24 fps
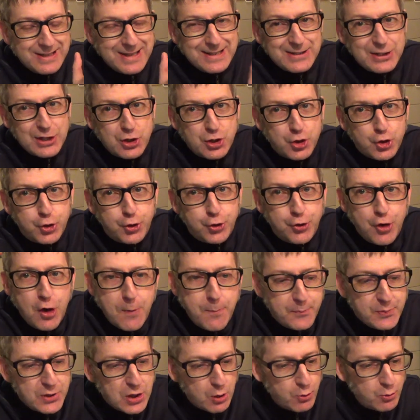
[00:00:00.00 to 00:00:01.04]
a
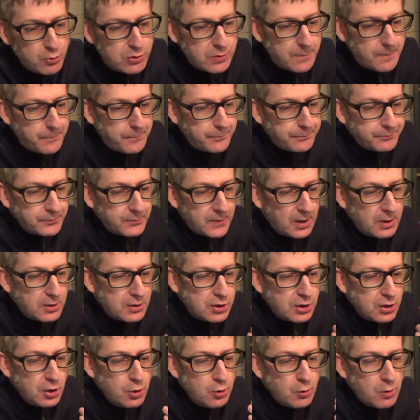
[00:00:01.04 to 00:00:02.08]
tribute
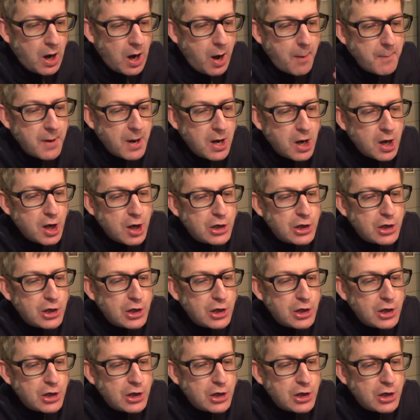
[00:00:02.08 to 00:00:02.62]
to